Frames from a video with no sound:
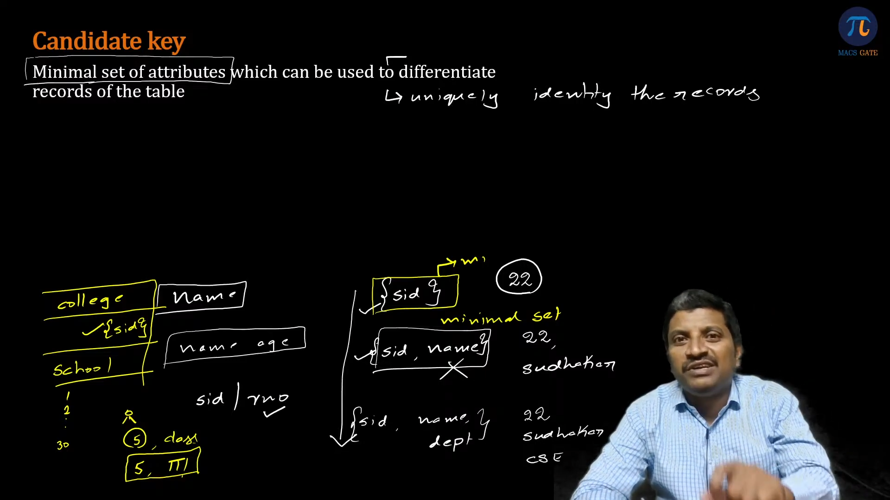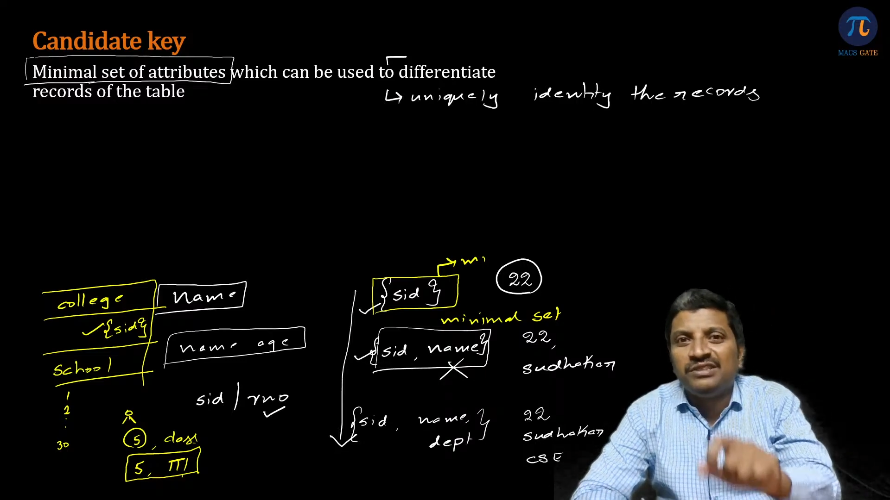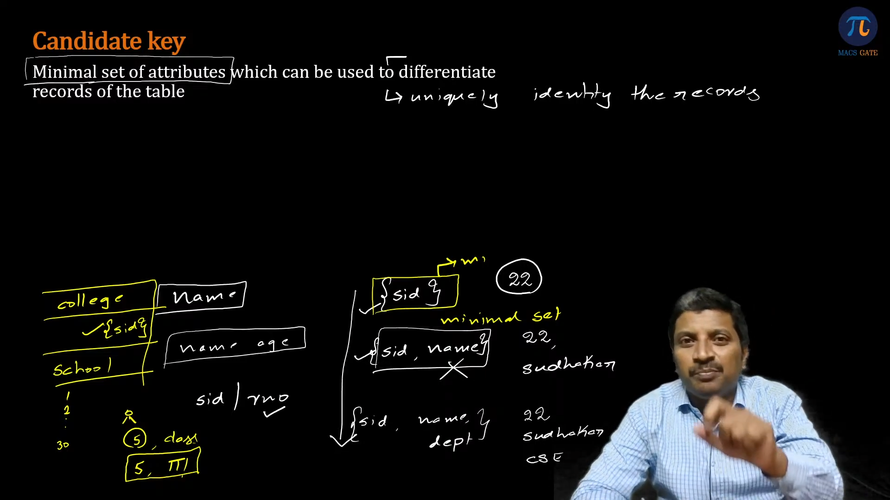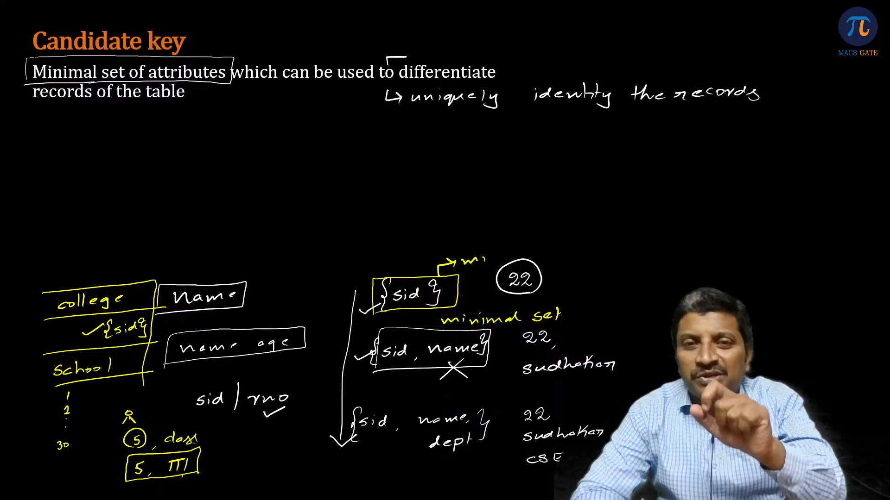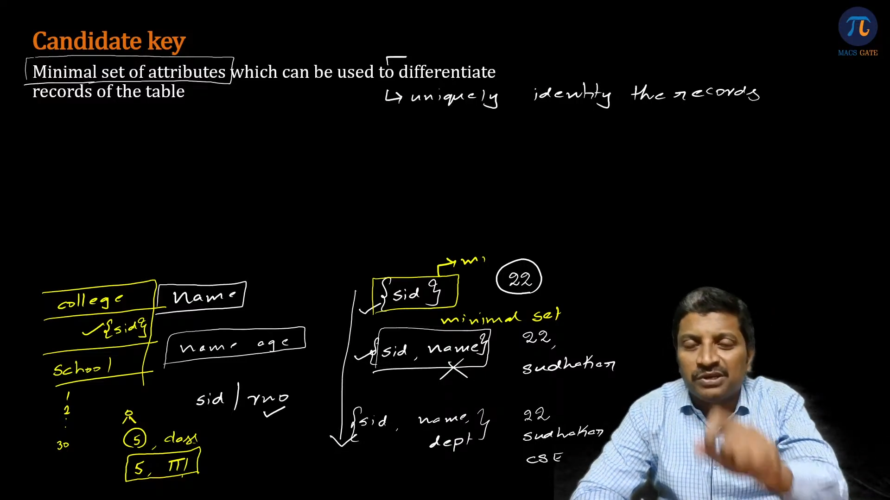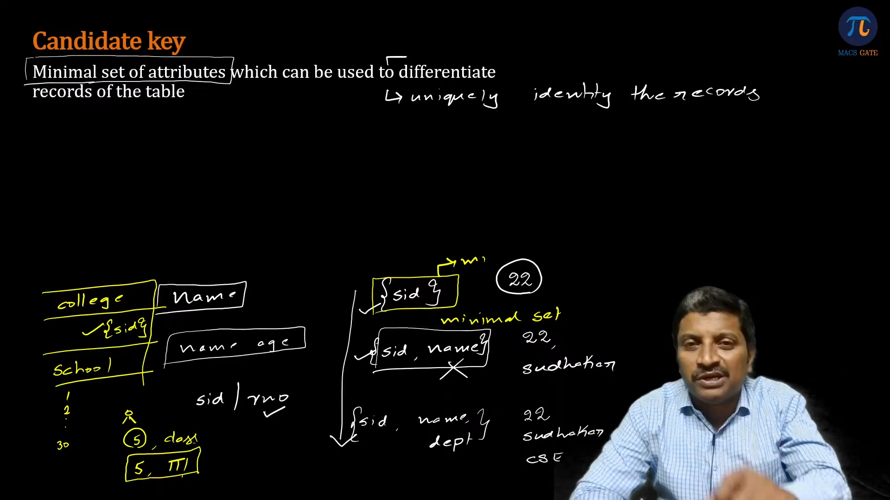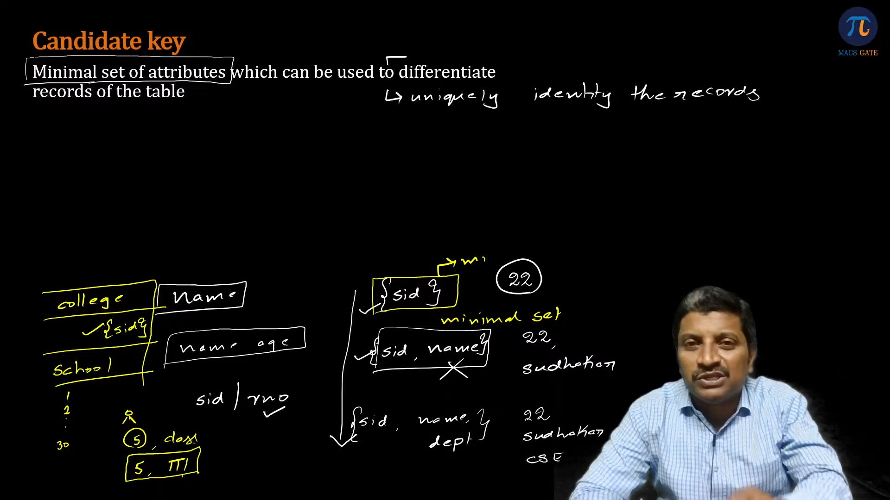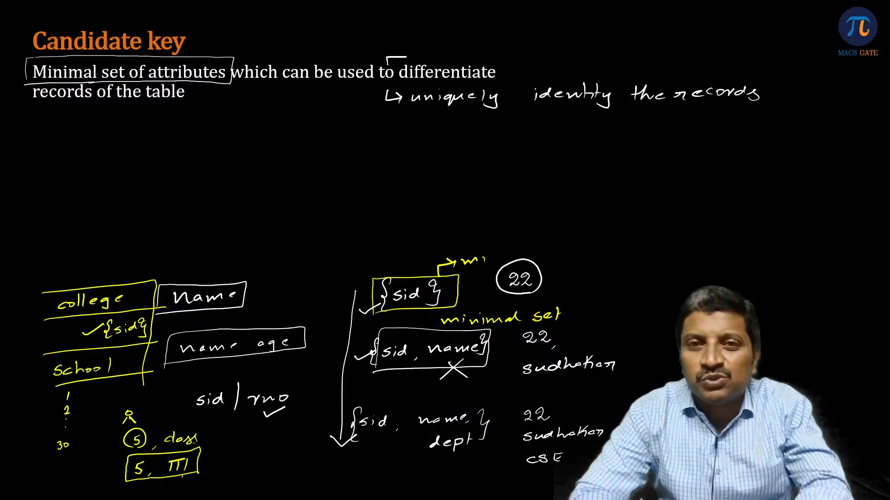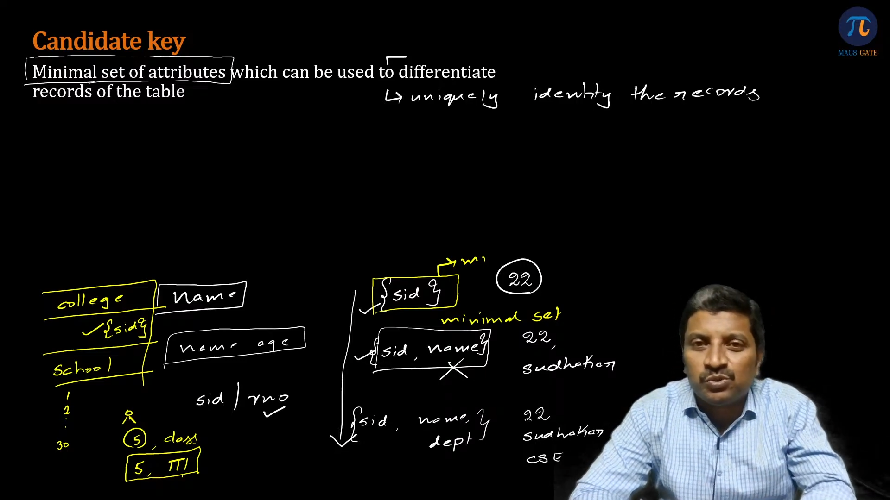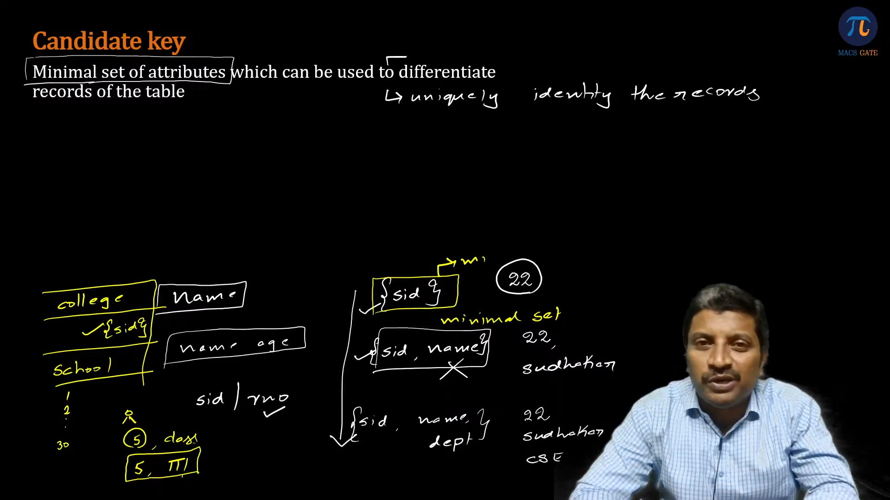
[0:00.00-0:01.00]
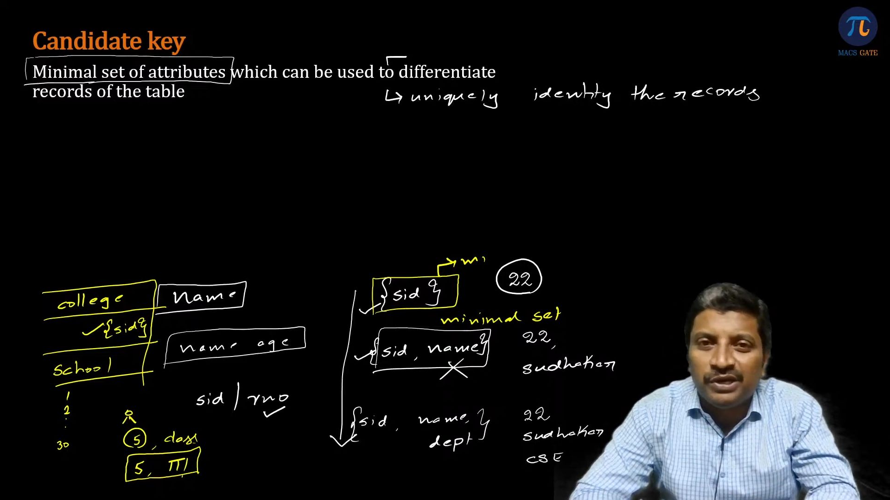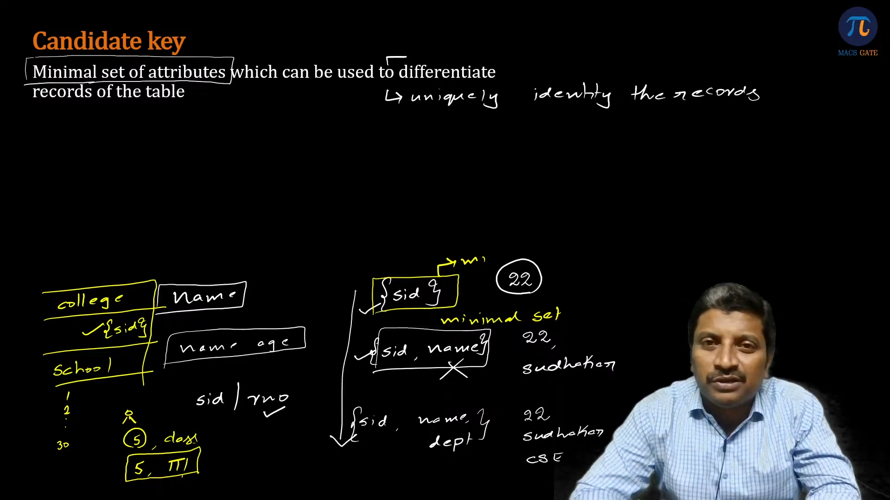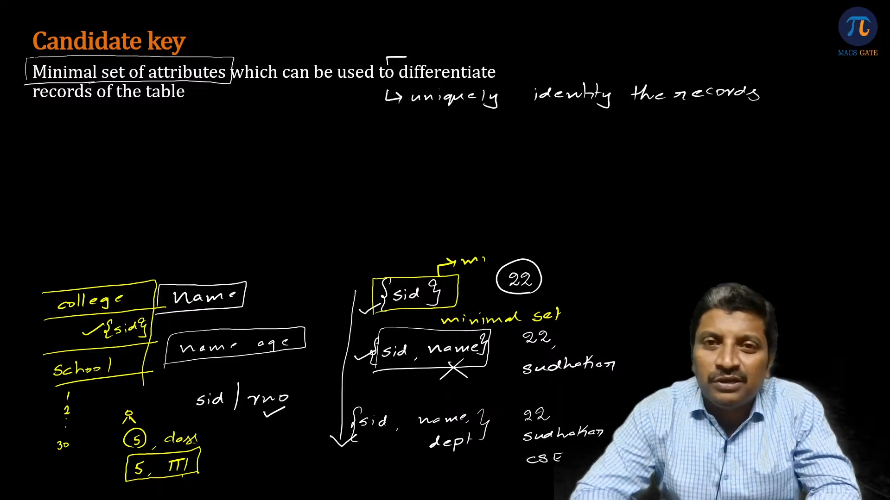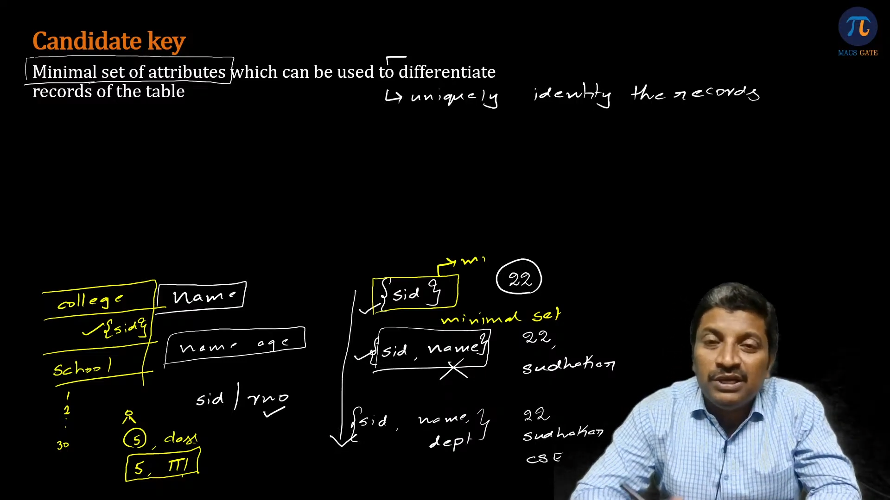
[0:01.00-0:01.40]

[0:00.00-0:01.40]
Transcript: the particular student,